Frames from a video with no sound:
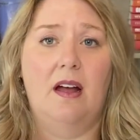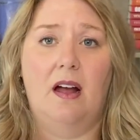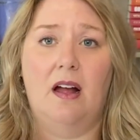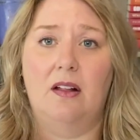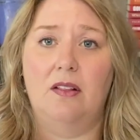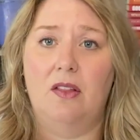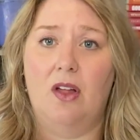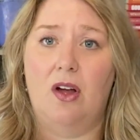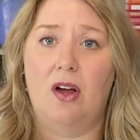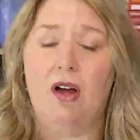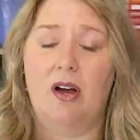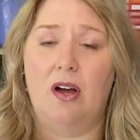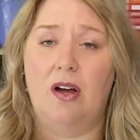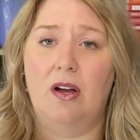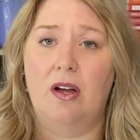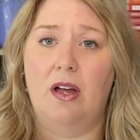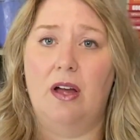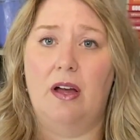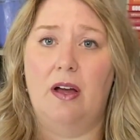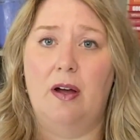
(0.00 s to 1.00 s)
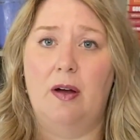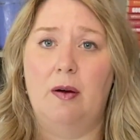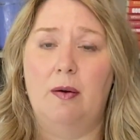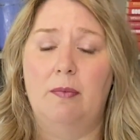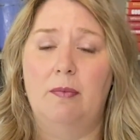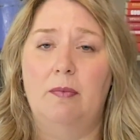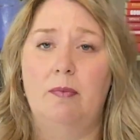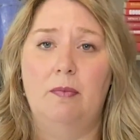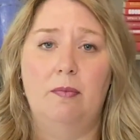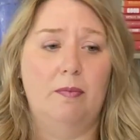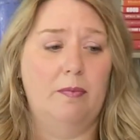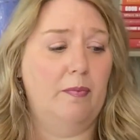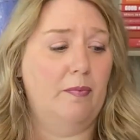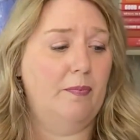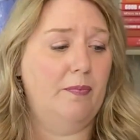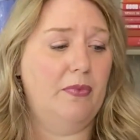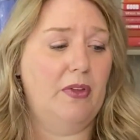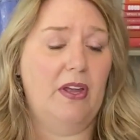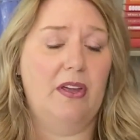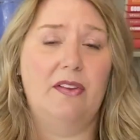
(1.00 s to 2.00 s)
a long
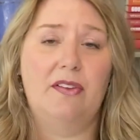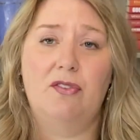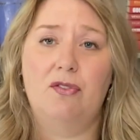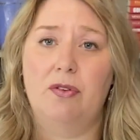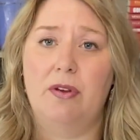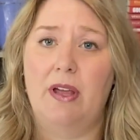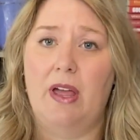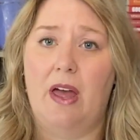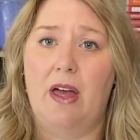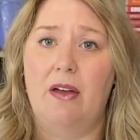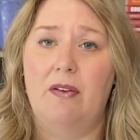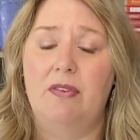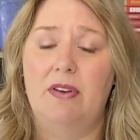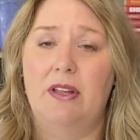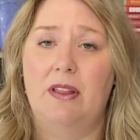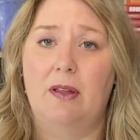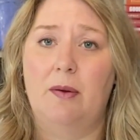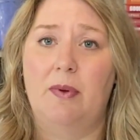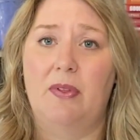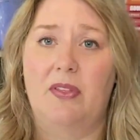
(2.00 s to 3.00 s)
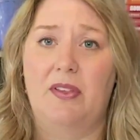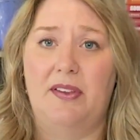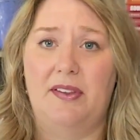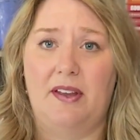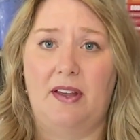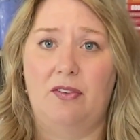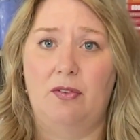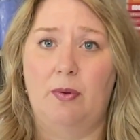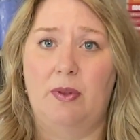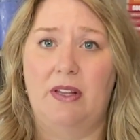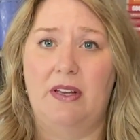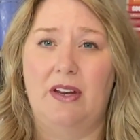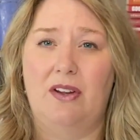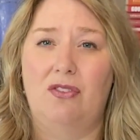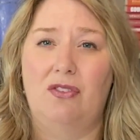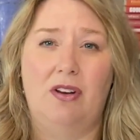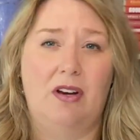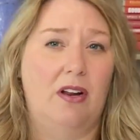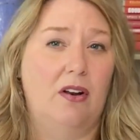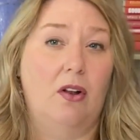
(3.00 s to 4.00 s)
history of dealing with a sexual
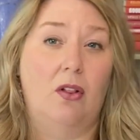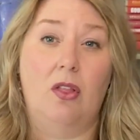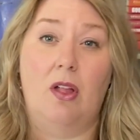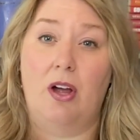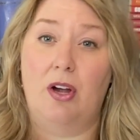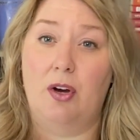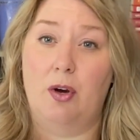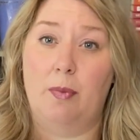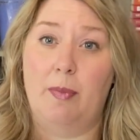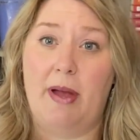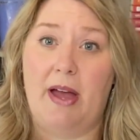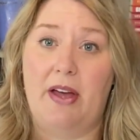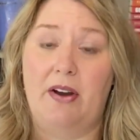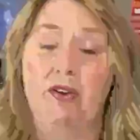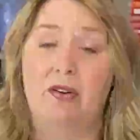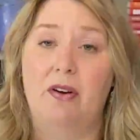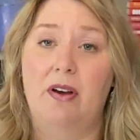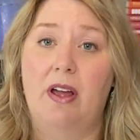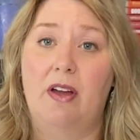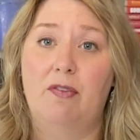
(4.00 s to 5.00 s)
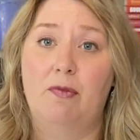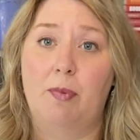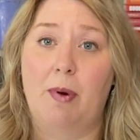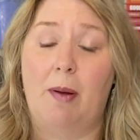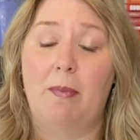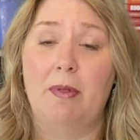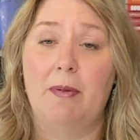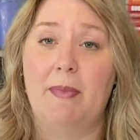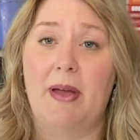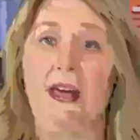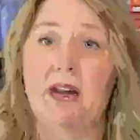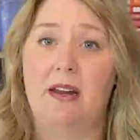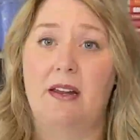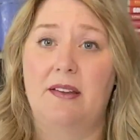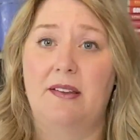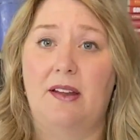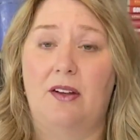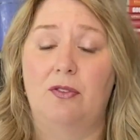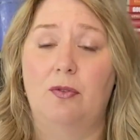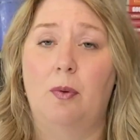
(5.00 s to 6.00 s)
addiction and a longer pattern of problematic
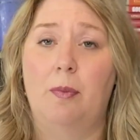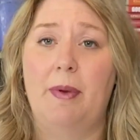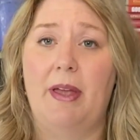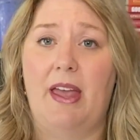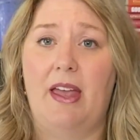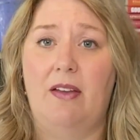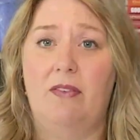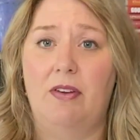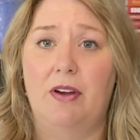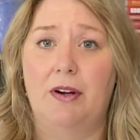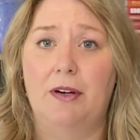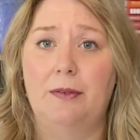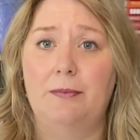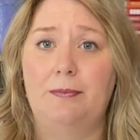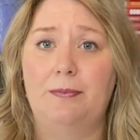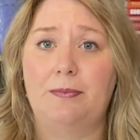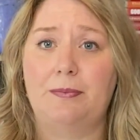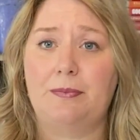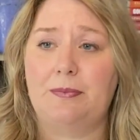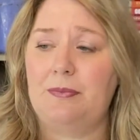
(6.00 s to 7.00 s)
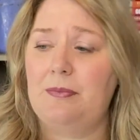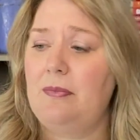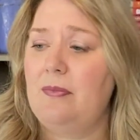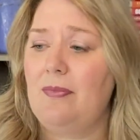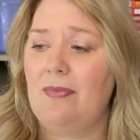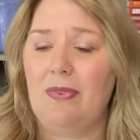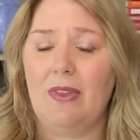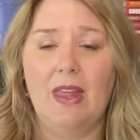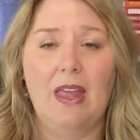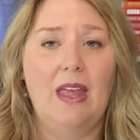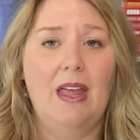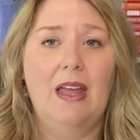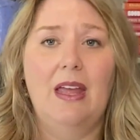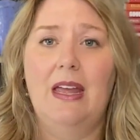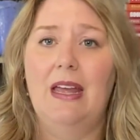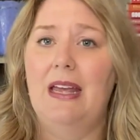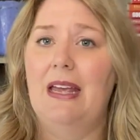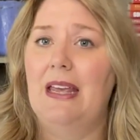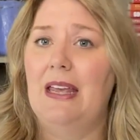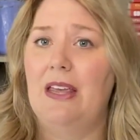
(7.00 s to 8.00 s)
sexual behavior.
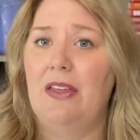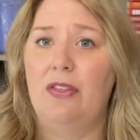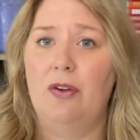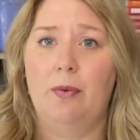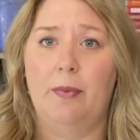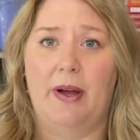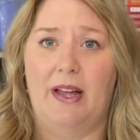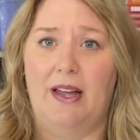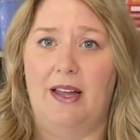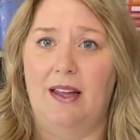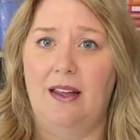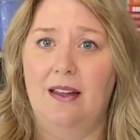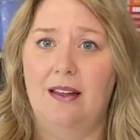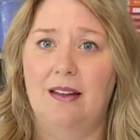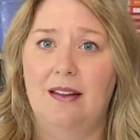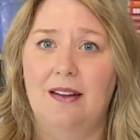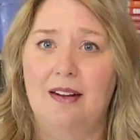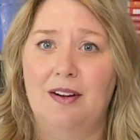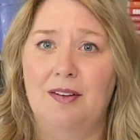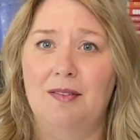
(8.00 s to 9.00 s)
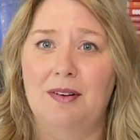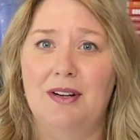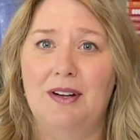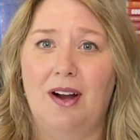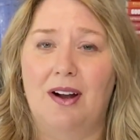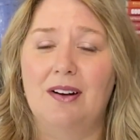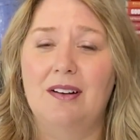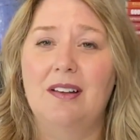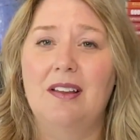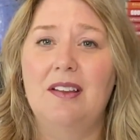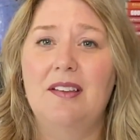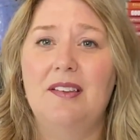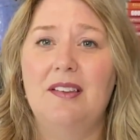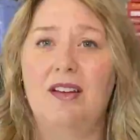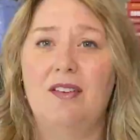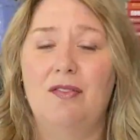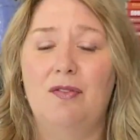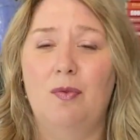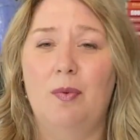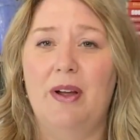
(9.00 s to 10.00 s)
Either way, regardless
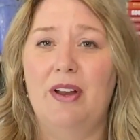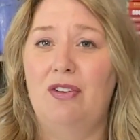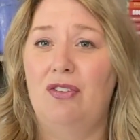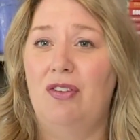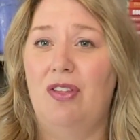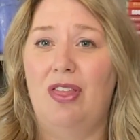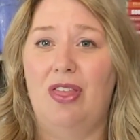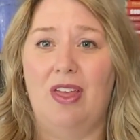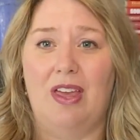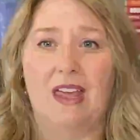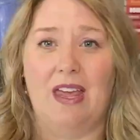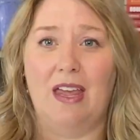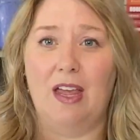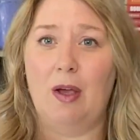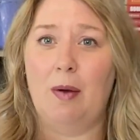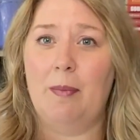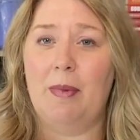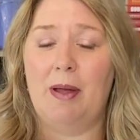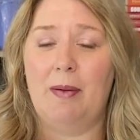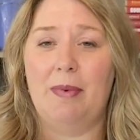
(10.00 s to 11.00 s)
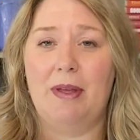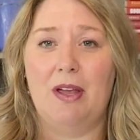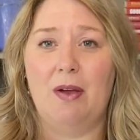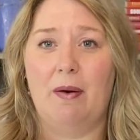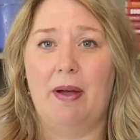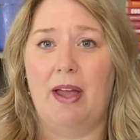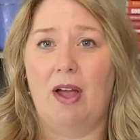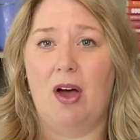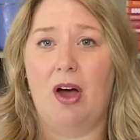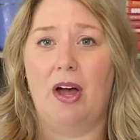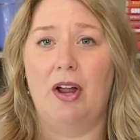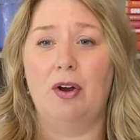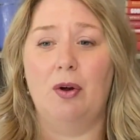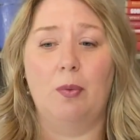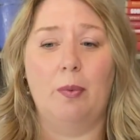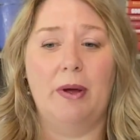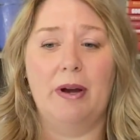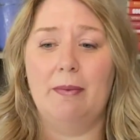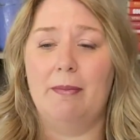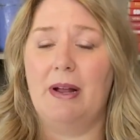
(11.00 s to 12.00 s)
of which thing might be going on or
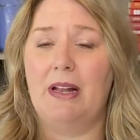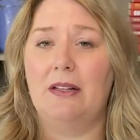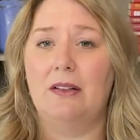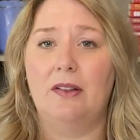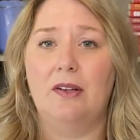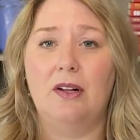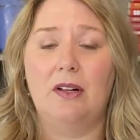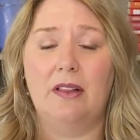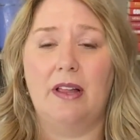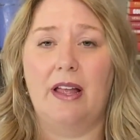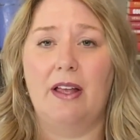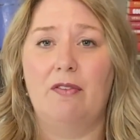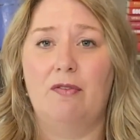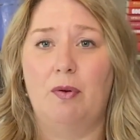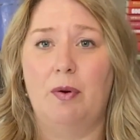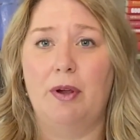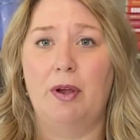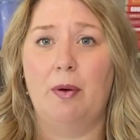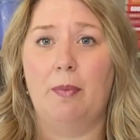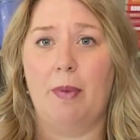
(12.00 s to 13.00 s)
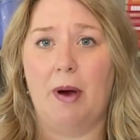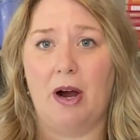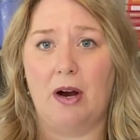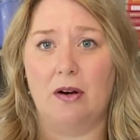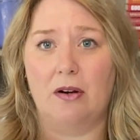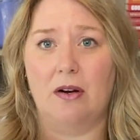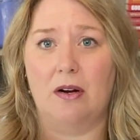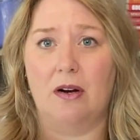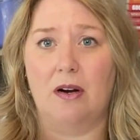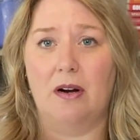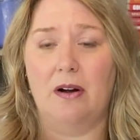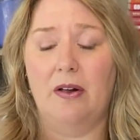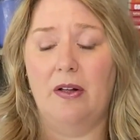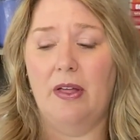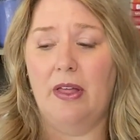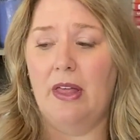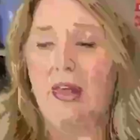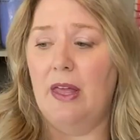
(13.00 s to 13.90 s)
what it might look like for your partner,